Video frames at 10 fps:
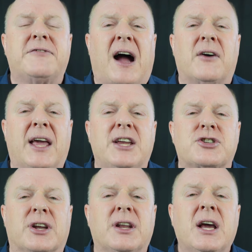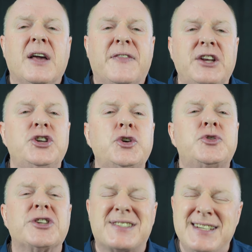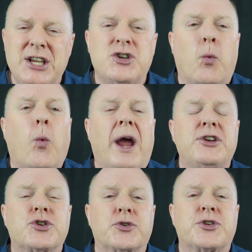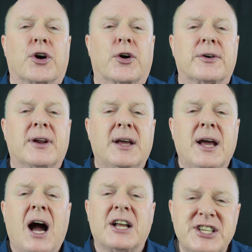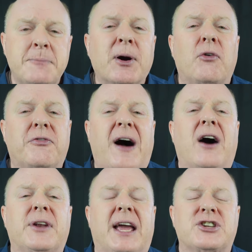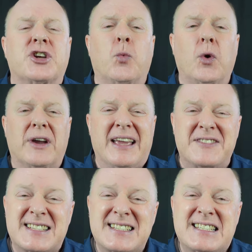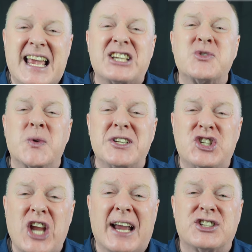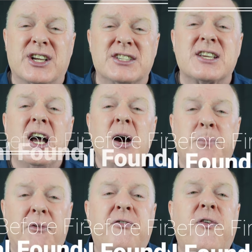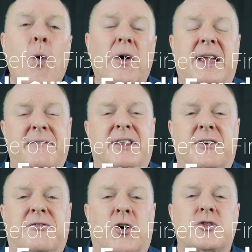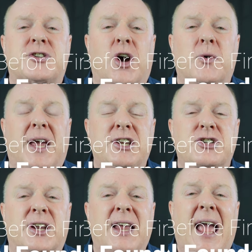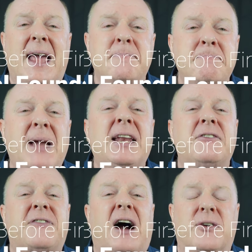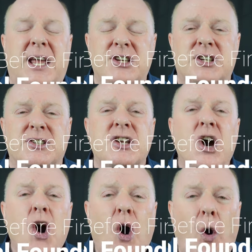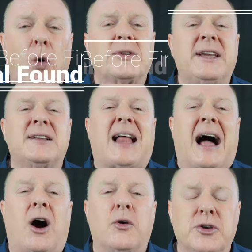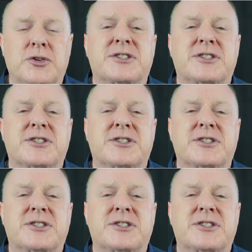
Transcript: foundation, then you just need to wait your turn. A typical foundation will give six rejections before giving the first donation, and many foundations only allow you to